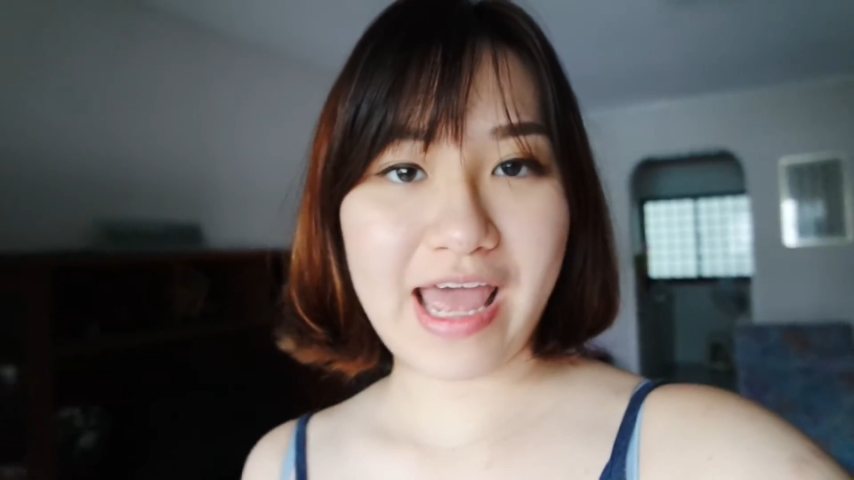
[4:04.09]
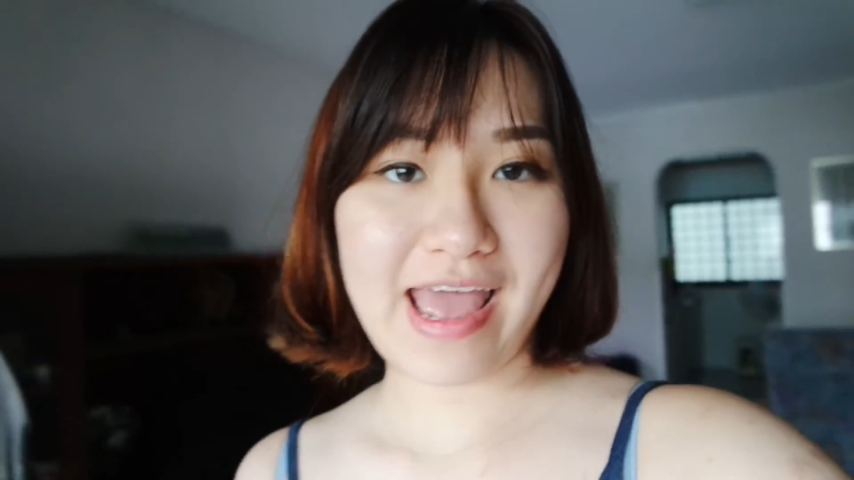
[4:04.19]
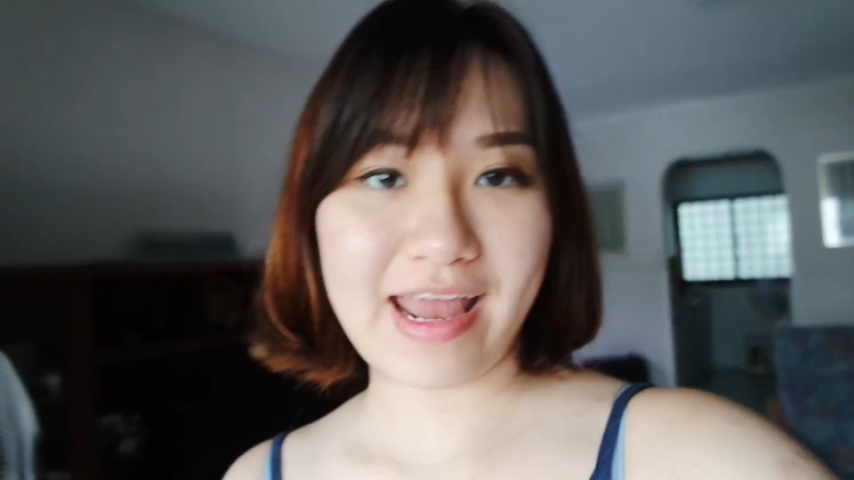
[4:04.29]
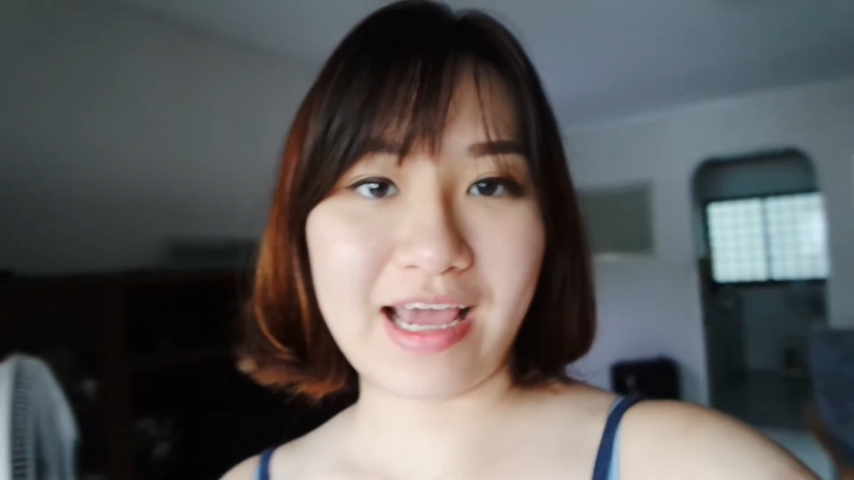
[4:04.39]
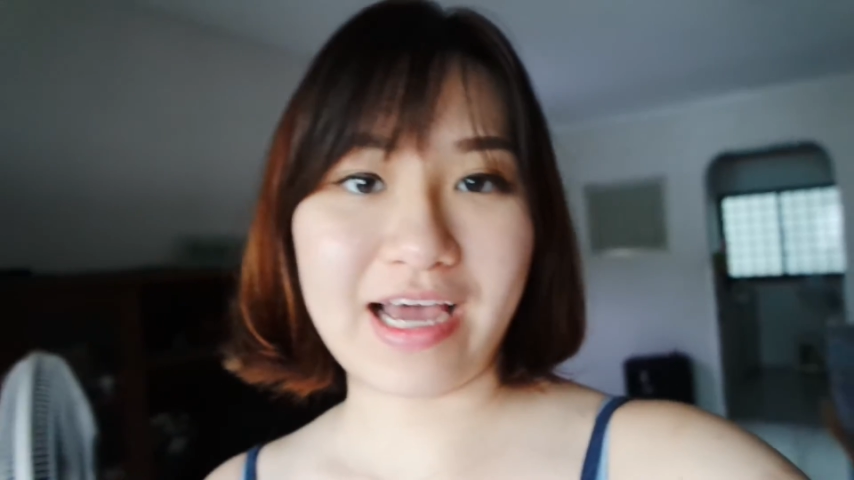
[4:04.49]

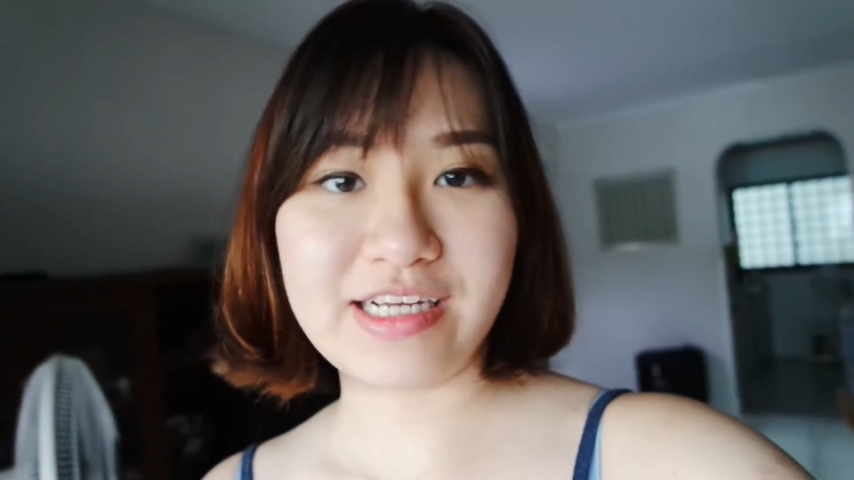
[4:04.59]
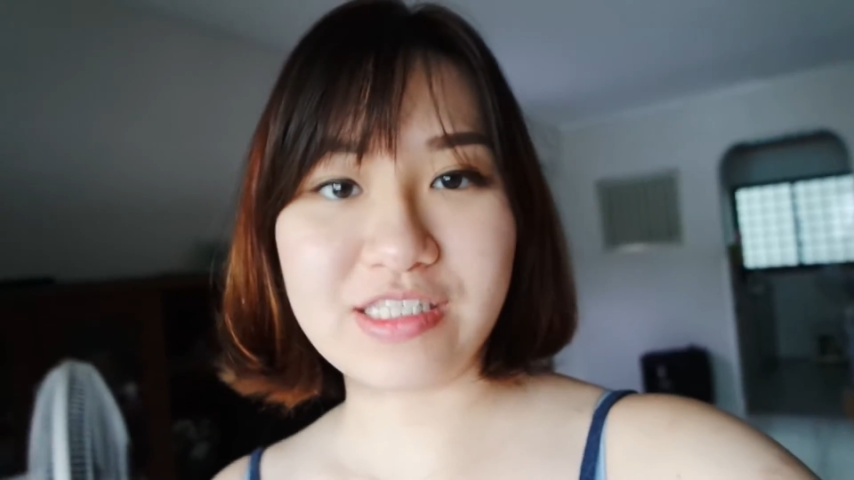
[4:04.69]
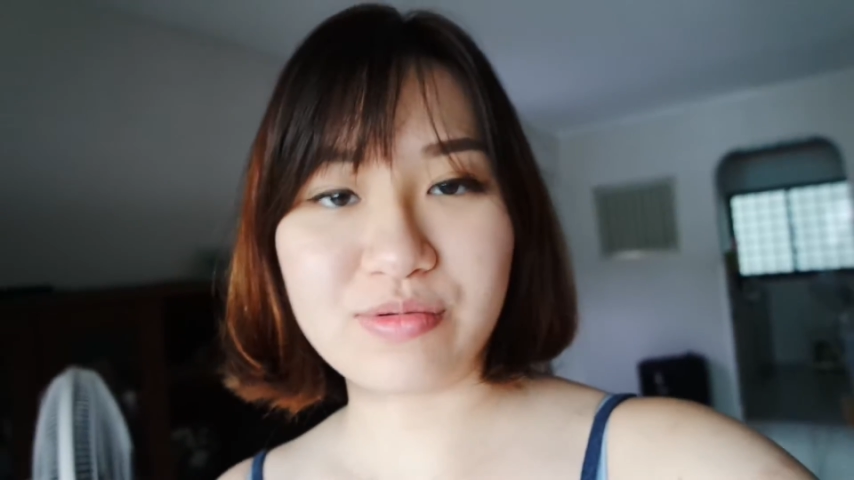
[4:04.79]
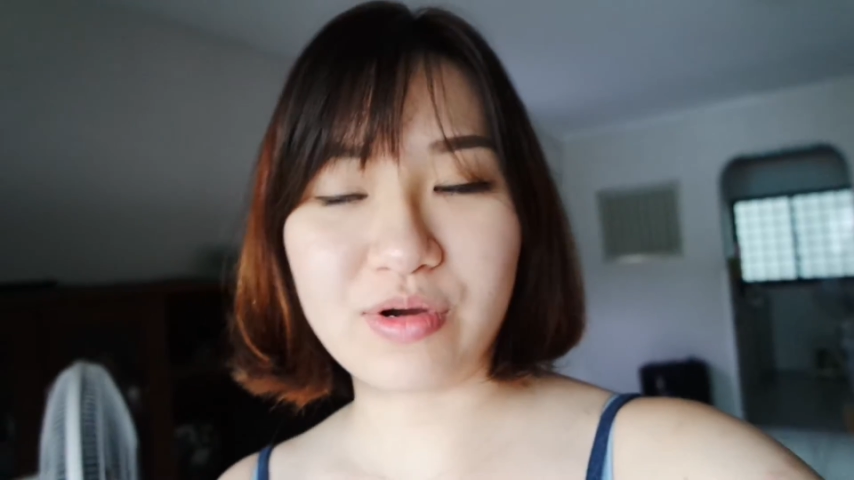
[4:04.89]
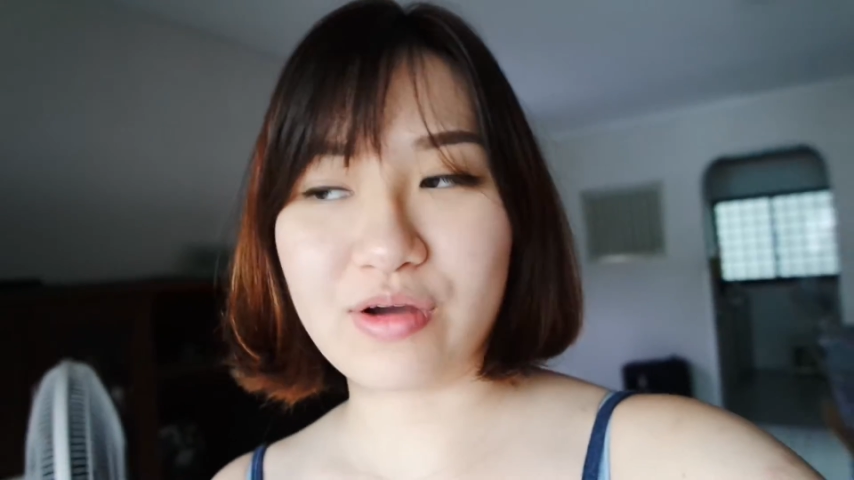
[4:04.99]
and I
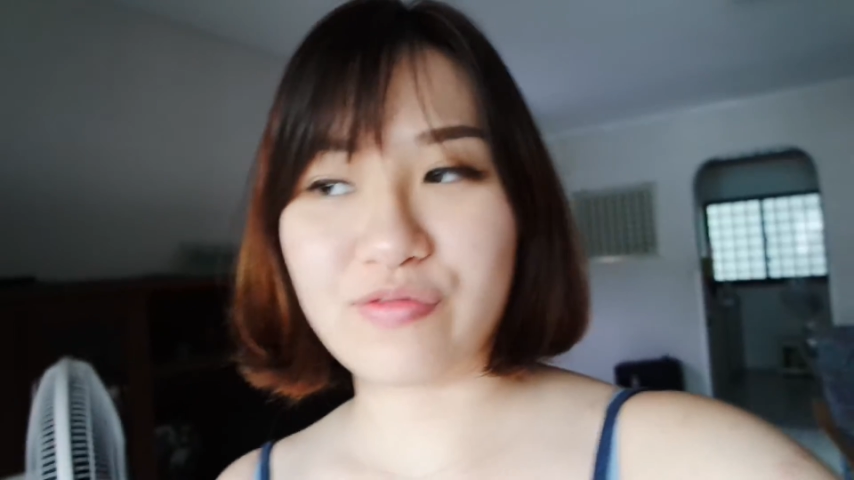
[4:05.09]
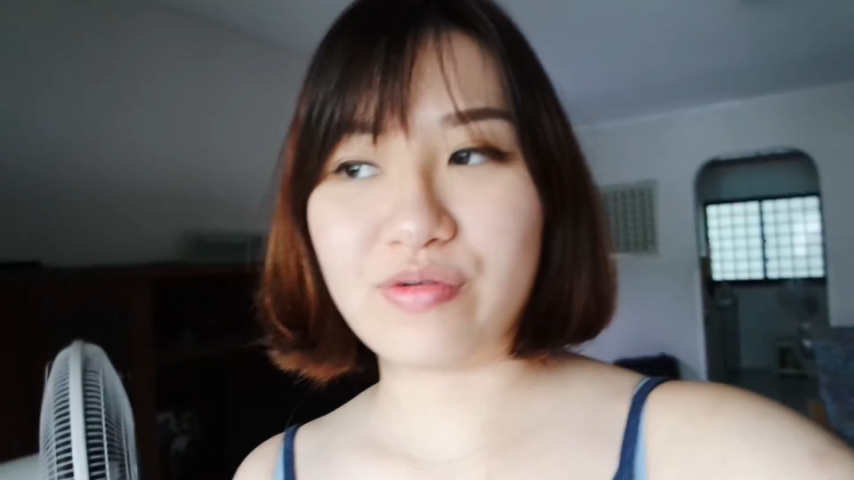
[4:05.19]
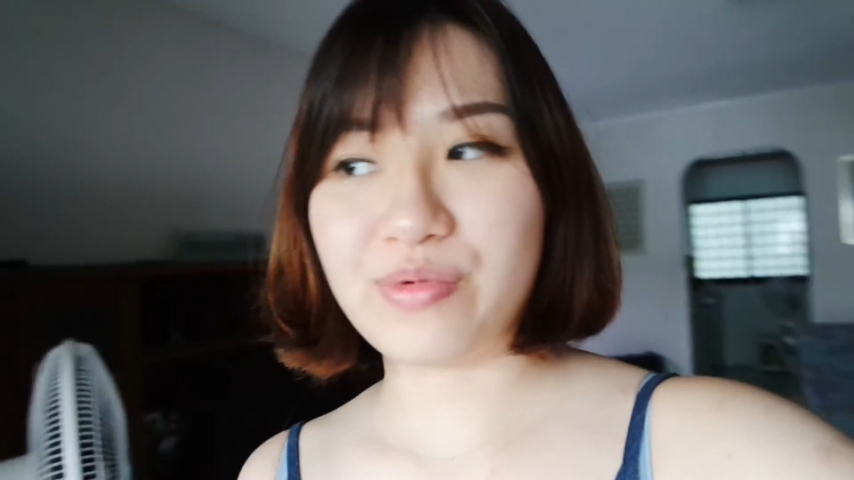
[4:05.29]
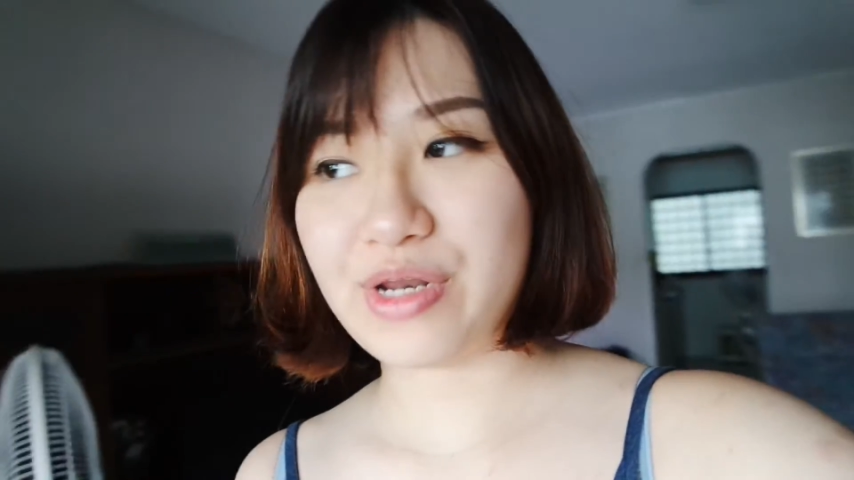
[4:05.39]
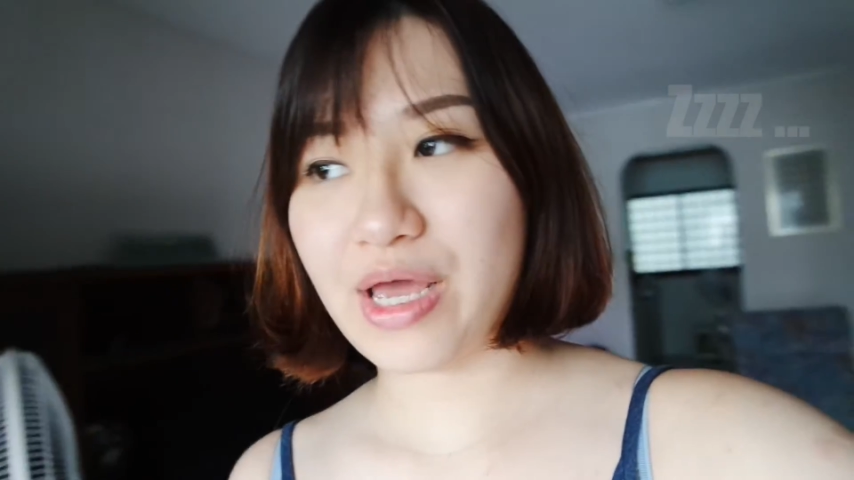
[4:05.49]
just woke up
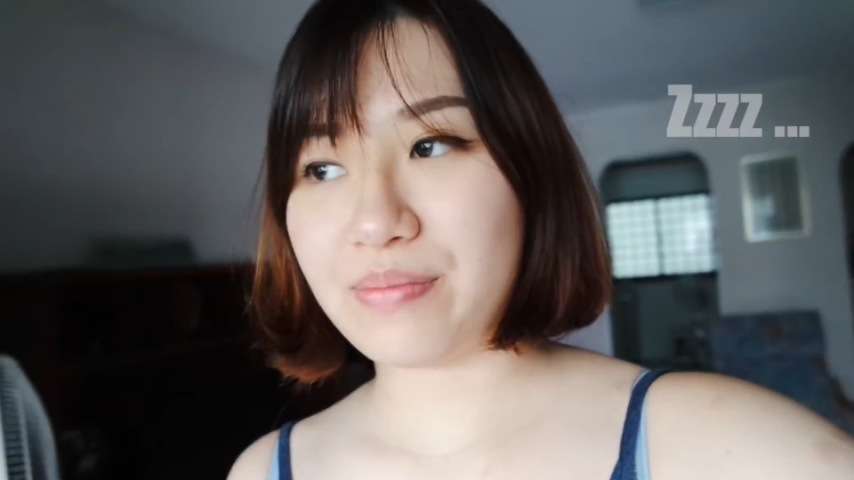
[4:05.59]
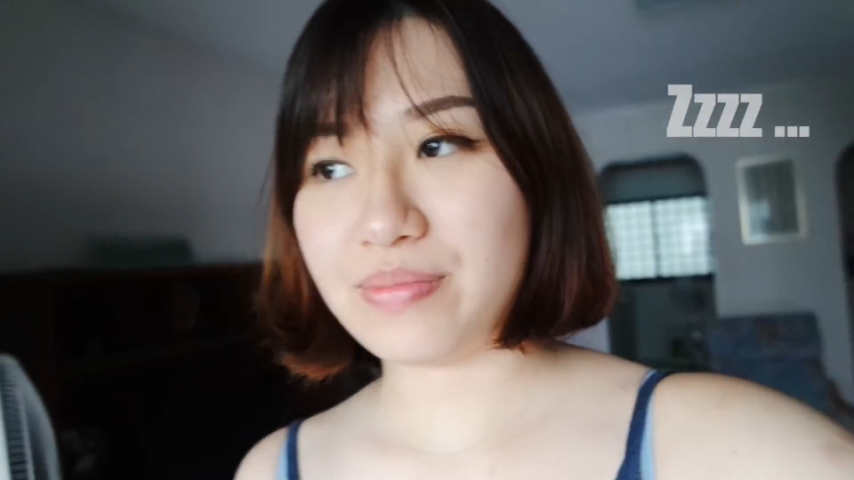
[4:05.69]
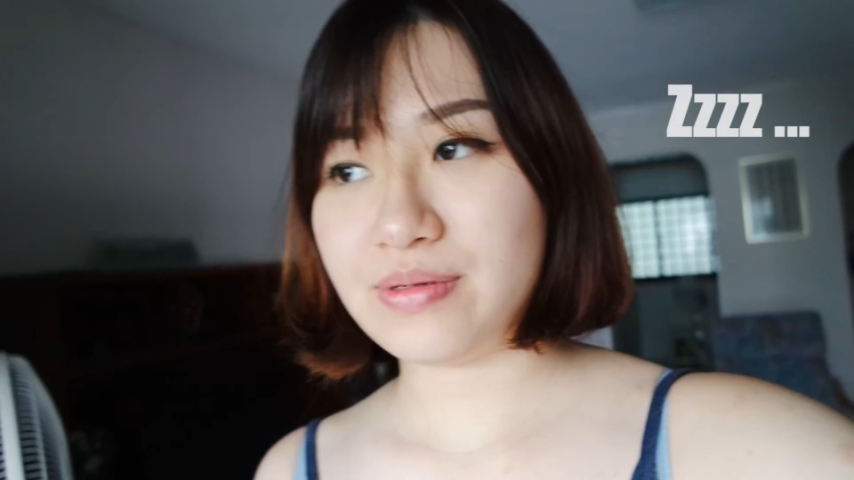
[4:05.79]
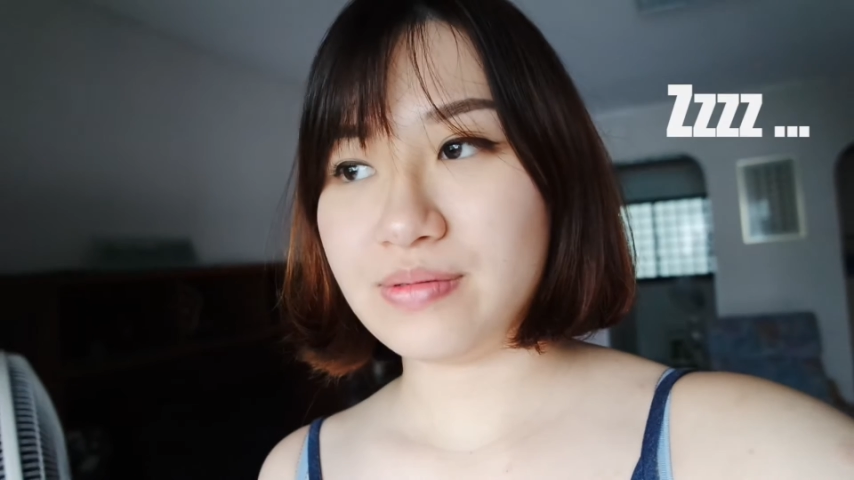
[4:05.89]
from a nap.